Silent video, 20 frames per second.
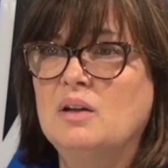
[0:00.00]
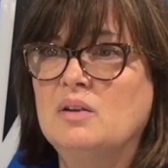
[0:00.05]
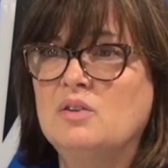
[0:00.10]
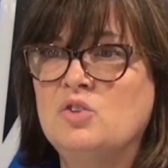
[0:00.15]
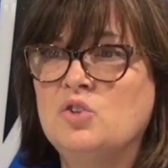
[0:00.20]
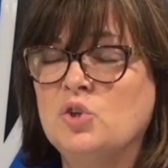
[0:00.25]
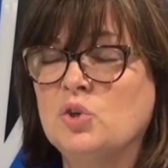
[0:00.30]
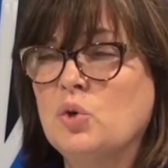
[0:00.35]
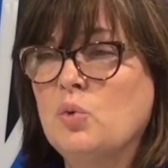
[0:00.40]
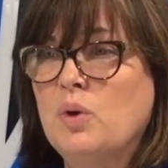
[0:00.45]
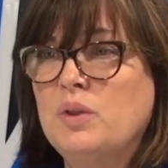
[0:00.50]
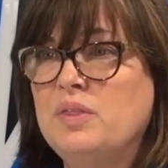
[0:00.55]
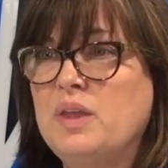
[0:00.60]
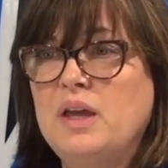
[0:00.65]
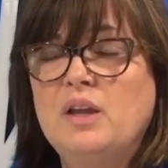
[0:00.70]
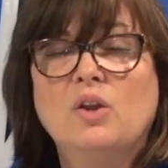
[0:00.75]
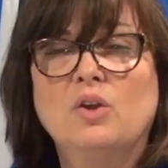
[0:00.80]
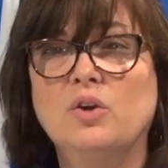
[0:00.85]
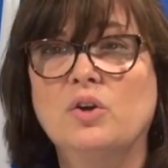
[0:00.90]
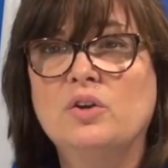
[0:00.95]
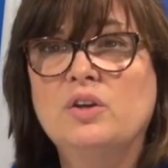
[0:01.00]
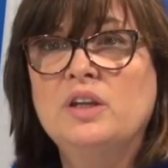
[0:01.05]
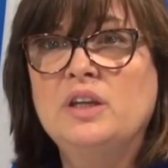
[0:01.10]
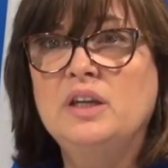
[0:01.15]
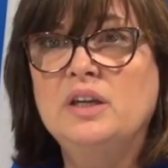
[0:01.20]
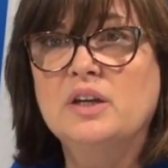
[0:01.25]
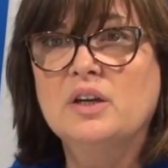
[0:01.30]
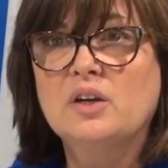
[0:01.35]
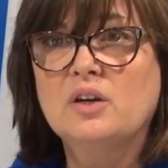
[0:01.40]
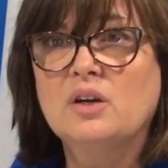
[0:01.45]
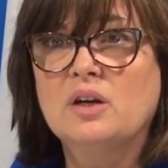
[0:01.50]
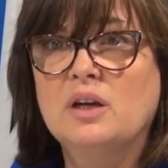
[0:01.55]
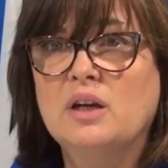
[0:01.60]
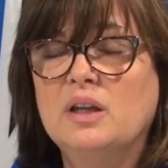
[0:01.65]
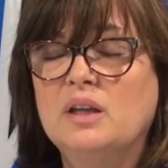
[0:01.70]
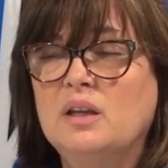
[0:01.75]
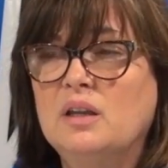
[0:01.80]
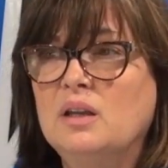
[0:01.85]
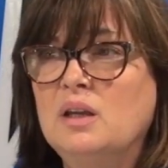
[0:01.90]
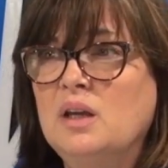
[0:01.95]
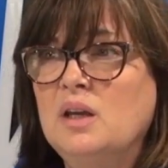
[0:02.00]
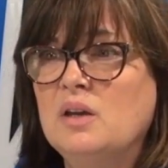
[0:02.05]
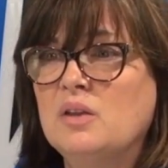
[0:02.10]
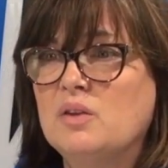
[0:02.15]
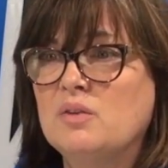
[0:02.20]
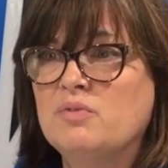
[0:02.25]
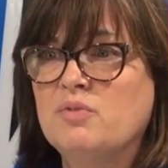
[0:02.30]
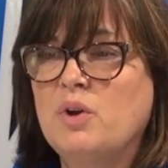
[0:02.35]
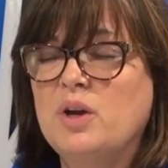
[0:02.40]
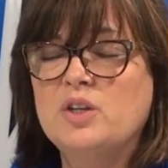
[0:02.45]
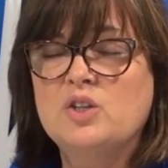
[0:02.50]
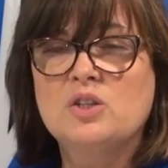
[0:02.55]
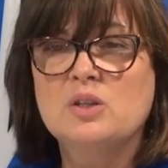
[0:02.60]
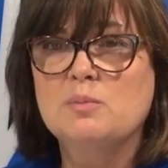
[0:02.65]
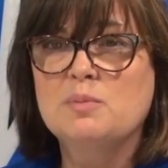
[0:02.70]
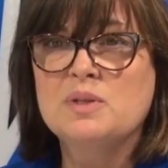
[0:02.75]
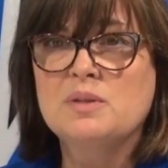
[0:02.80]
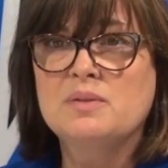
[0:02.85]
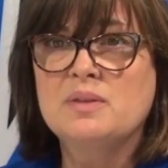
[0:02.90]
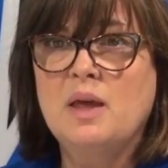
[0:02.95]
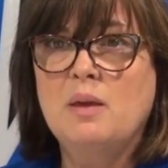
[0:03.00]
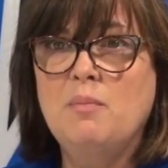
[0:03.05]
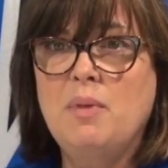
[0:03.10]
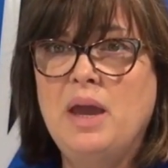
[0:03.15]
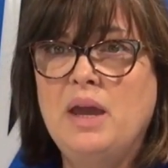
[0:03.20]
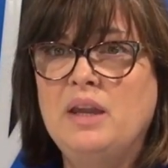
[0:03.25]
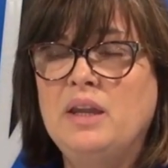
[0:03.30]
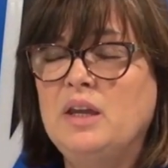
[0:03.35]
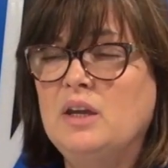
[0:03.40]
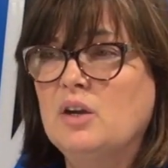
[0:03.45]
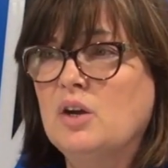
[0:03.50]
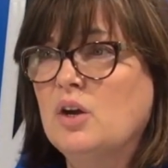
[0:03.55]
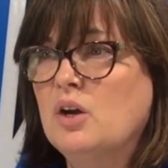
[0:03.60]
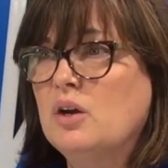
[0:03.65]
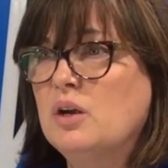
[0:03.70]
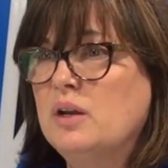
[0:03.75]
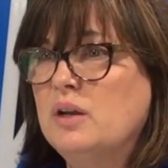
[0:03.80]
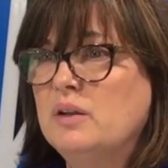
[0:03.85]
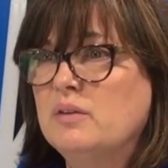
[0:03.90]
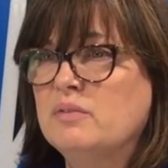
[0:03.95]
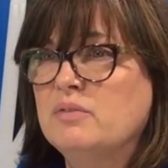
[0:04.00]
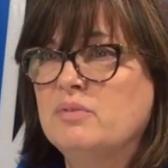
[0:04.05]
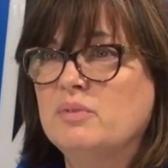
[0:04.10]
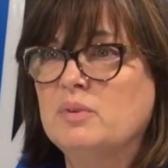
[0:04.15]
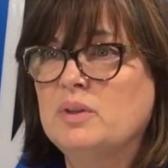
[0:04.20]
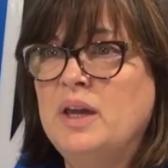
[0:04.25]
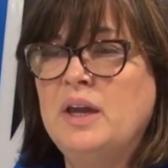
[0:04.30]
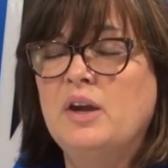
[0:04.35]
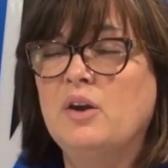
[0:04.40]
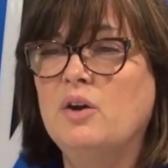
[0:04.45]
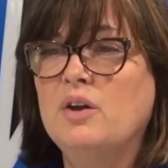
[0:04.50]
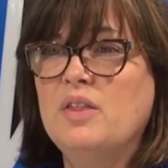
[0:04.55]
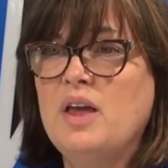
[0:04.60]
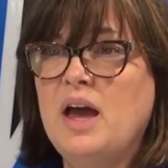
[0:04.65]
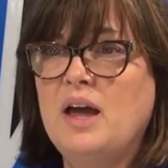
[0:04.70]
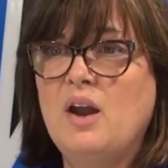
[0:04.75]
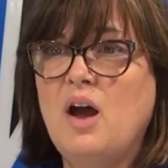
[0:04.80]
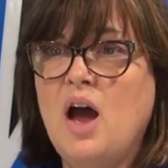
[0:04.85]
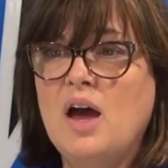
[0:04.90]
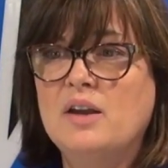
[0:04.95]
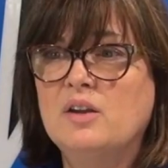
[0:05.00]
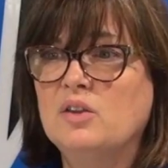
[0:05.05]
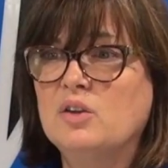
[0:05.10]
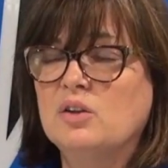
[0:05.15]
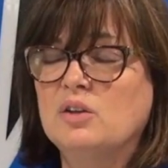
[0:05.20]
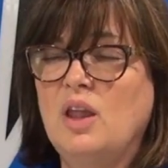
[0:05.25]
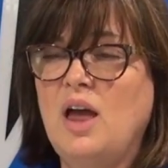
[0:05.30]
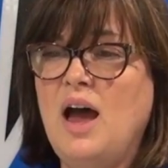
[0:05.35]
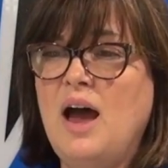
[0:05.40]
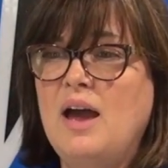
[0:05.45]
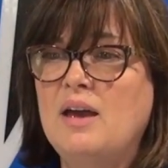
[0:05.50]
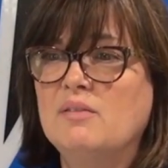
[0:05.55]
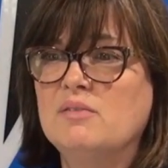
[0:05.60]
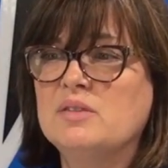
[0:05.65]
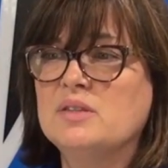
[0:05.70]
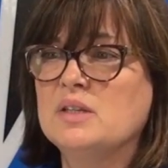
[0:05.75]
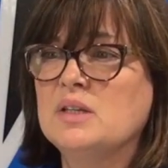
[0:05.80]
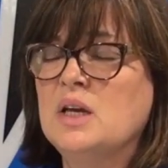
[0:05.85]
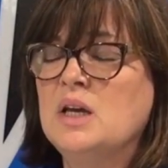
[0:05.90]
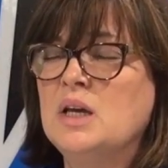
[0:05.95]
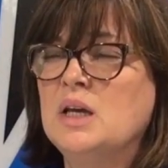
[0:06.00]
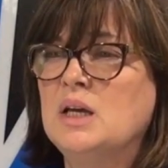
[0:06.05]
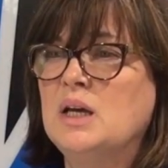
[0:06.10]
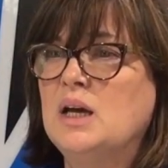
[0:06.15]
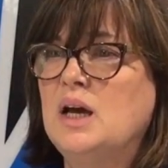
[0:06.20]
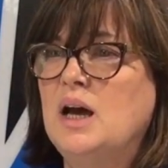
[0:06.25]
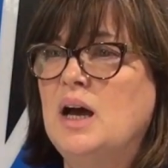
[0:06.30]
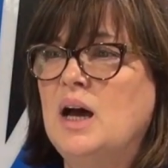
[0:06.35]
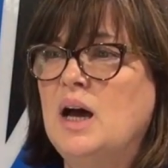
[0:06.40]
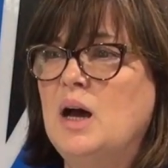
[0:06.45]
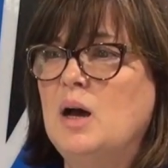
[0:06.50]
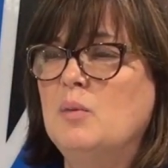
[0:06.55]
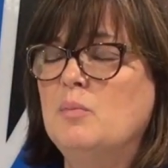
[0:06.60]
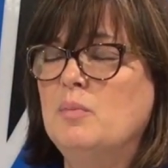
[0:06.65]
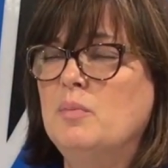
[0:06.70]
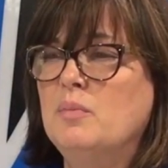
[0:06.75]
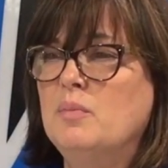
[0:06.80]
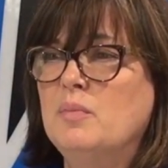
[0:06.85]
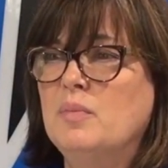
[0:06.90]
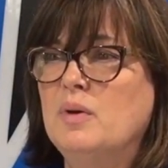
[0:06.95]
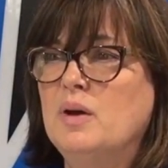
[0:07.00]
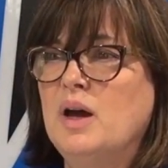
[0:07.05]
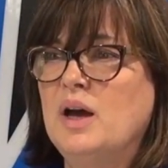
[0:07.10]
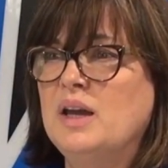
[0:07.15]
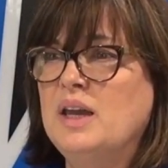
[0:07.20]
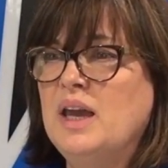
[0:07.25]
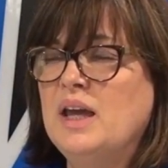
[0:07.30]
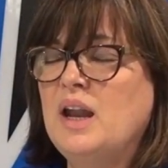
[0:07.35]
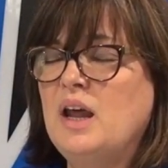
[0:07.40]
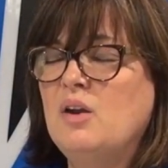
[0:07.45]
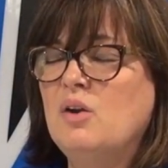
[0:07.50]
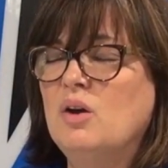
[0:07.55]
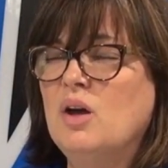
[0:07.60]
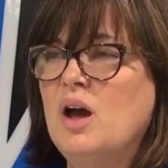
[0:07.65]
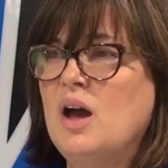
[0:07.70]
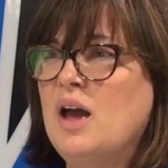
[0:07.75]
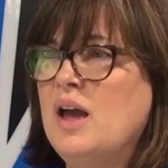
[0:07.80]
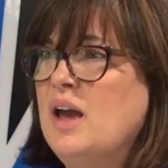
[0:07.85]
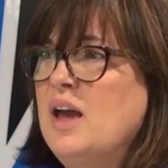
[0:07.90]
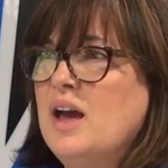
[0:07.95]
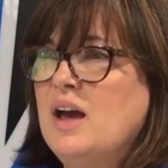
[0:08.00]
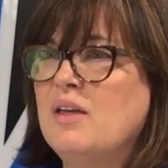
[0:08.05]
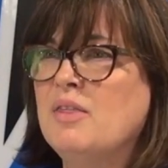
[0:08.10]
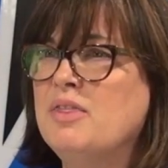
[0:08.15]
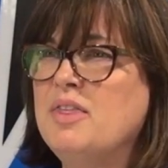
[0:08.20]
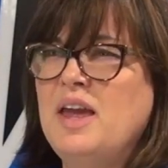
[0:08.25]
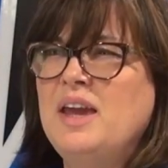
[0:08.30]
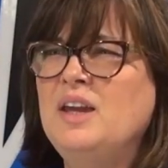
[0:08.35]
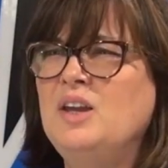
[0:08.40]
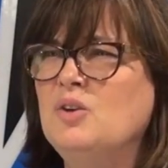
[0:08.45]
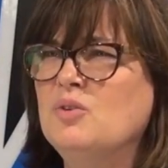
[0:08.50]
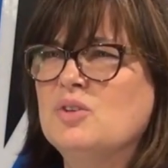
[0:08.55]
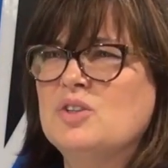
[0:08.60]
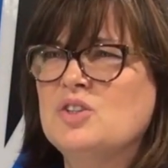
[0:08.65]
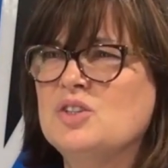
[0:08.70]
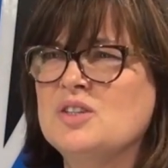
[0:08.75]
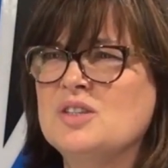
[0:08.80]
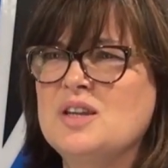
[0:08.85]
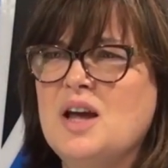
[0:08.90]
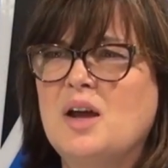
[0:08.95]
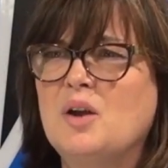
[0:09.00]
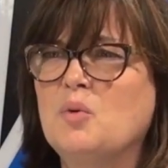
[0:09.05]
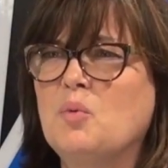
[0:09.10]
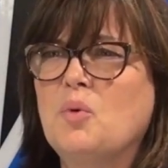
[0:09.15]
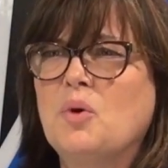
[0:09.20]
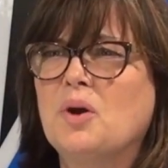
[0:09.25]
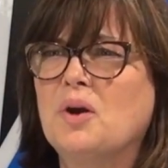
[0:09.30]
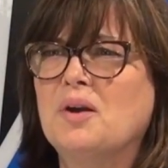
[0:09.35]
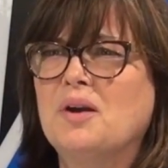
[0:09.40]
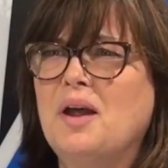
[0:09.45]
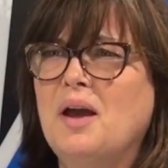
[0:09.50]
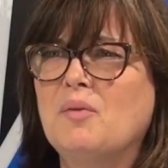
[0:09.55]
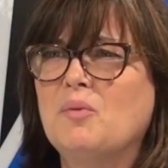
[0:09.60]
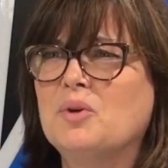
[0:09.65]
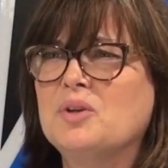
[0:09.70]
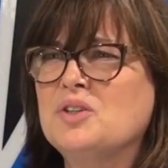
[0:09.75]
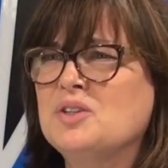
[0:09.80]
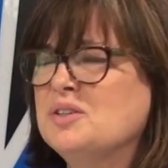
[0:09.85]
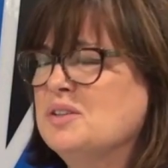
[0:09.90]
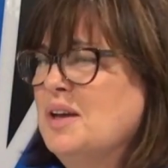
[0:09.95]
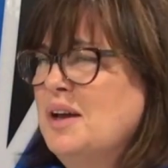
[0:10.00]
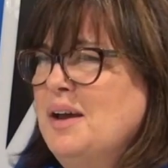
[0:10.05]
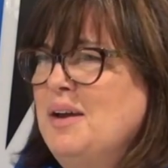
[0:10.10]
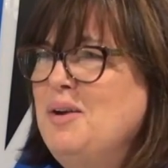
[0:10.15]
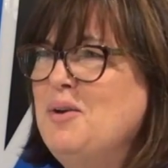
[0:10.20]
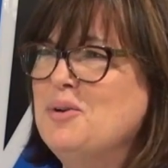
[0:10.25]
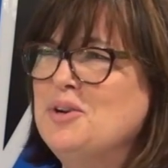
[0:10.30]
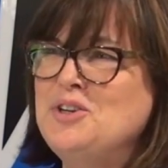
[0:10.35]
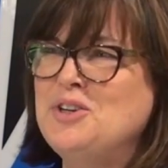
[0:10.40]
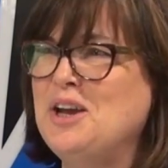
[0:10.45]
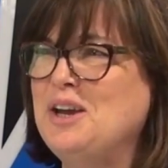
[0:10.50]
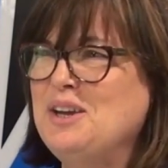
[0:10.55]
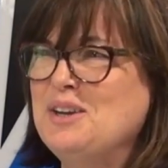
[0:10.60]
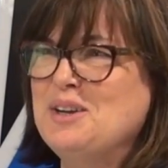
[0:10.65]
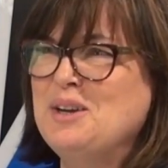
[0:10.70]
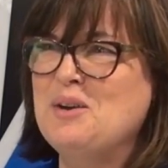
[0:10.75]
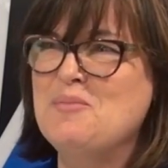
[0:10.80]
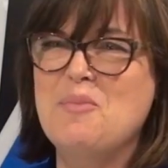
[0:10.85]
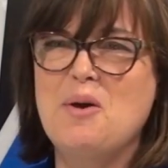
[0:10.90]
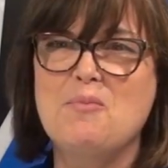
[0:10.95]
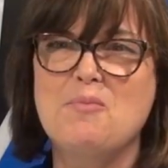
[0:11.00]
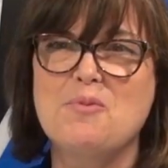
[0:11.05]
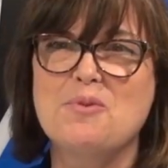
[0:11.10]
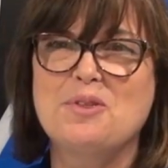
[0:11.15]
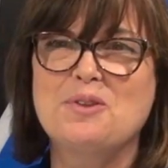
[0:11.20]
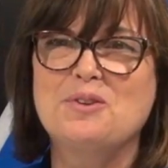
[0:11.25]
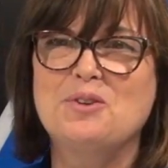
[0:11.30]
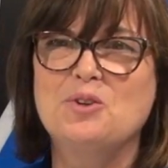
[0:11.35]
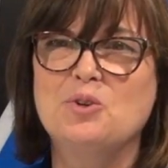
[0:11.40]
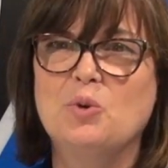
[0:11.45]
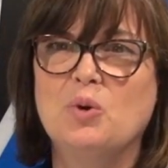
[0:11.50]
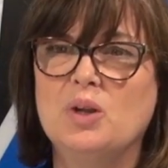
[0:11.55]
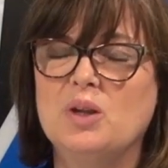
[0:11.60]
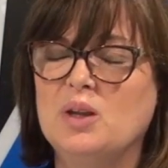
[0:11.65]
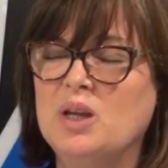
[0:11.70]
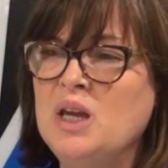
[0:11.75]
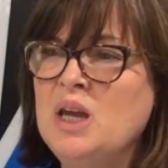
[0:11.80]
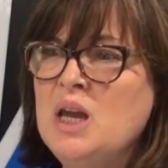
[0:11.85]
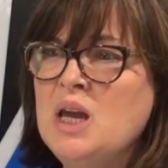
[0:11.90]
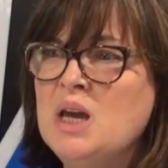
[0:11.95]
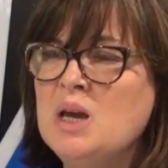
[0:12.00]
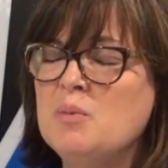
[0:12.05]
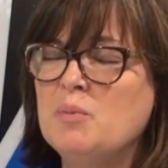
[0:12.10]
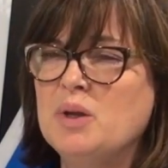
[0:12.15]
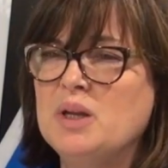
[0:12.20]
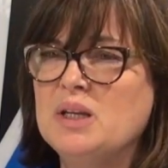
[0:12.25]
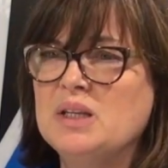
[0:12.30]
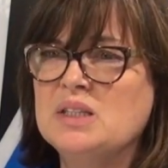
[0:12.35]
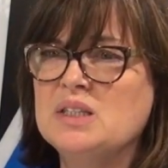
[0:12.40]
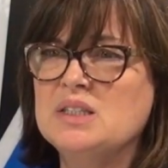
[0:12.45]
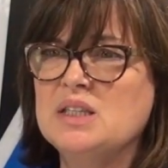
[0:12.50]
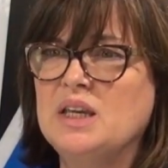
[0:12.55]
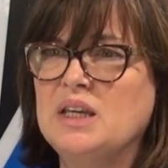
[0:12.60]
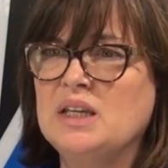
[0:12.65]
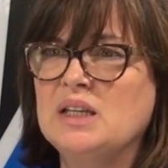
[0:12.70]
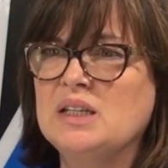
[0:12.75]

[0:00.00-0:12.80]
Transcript: took what they learned here and the friendships that they made here and have carried that on in their lives. Again, a thank you is just not a word. I wish I could come up with a new one, but it's